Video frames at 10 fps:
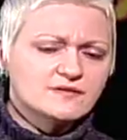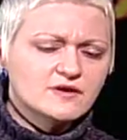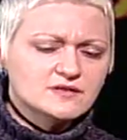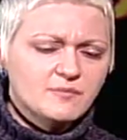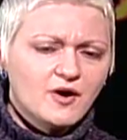
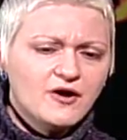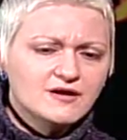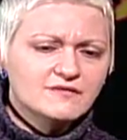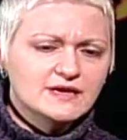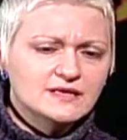a part
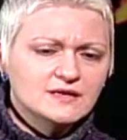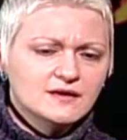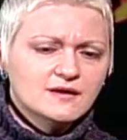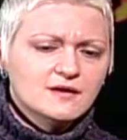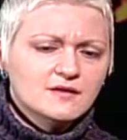of it
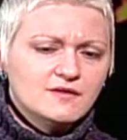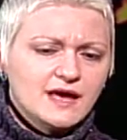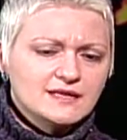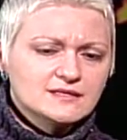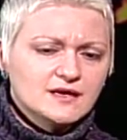
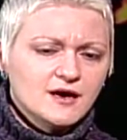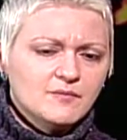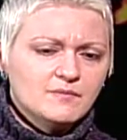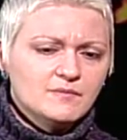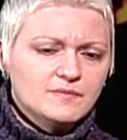that's
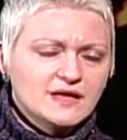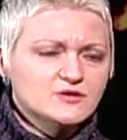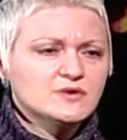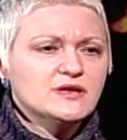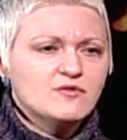
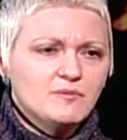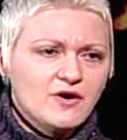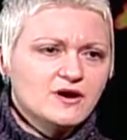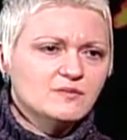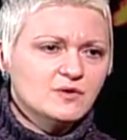really
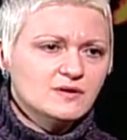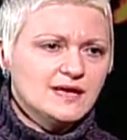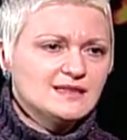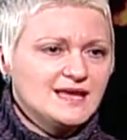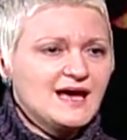remarkable,
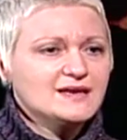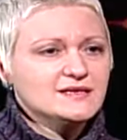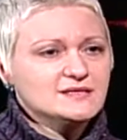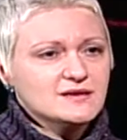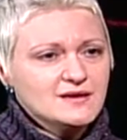and that
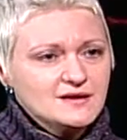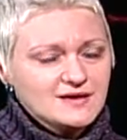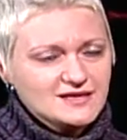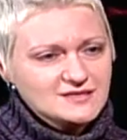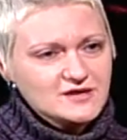is
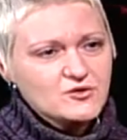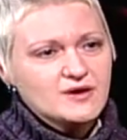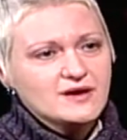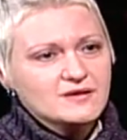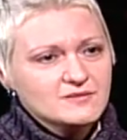
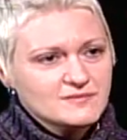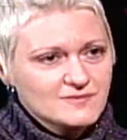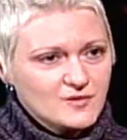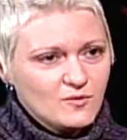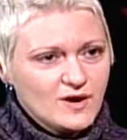considering
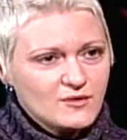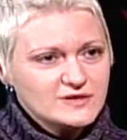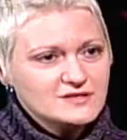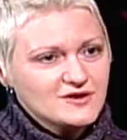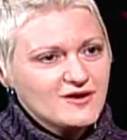where we
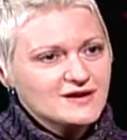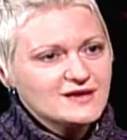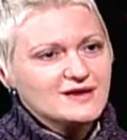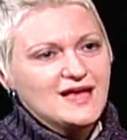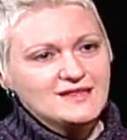
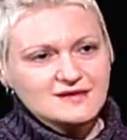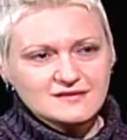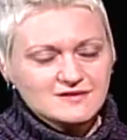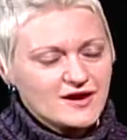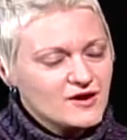started and the
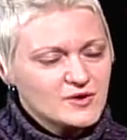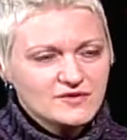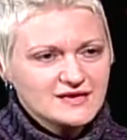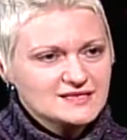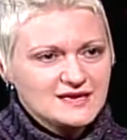terrible
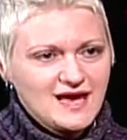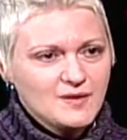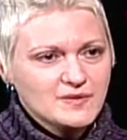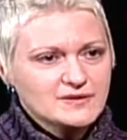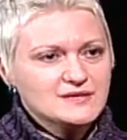things that
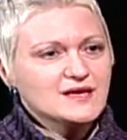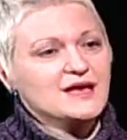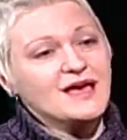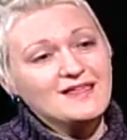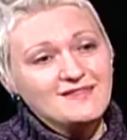happened,
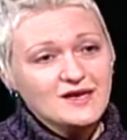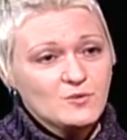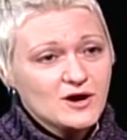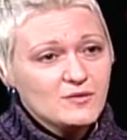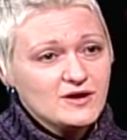and then
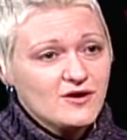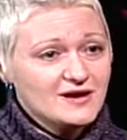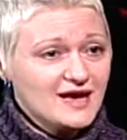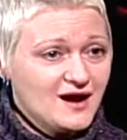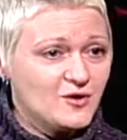where we are
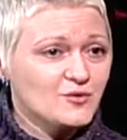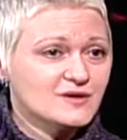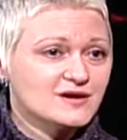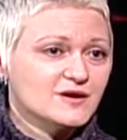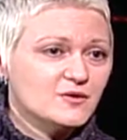now,
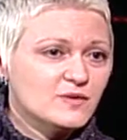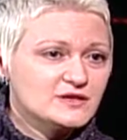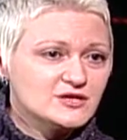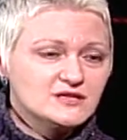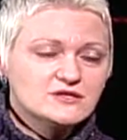
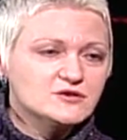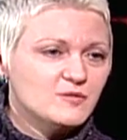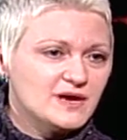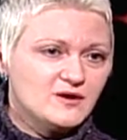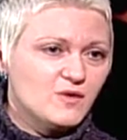which in so
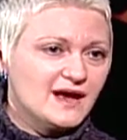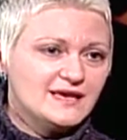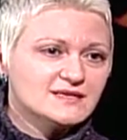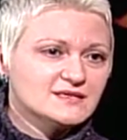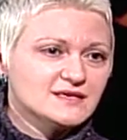many
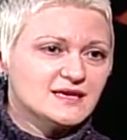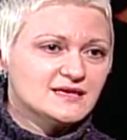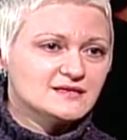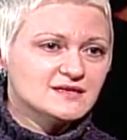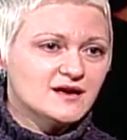ways
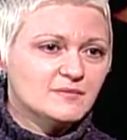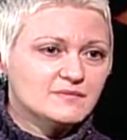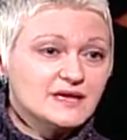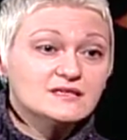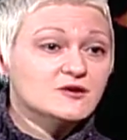is
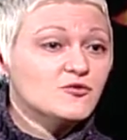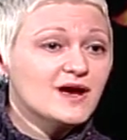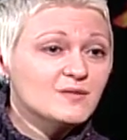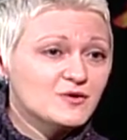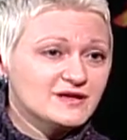
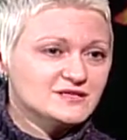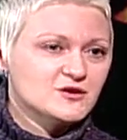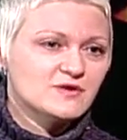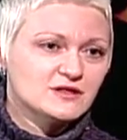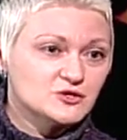incredible
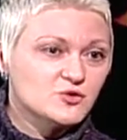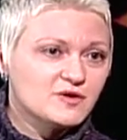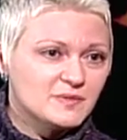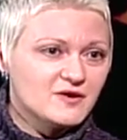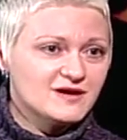considering the
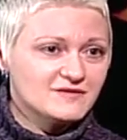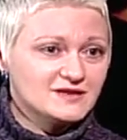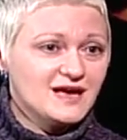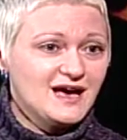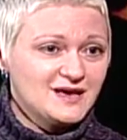short period of
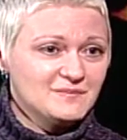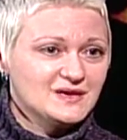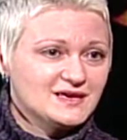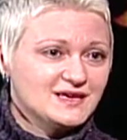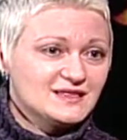time
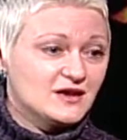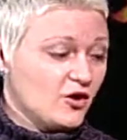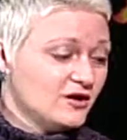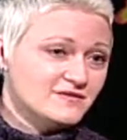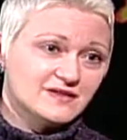that
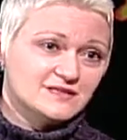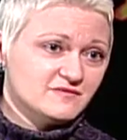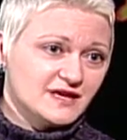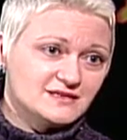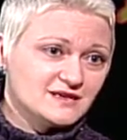all of these
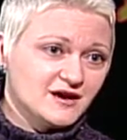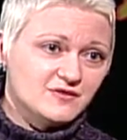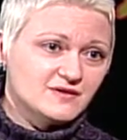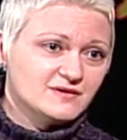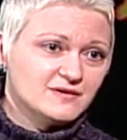events cover.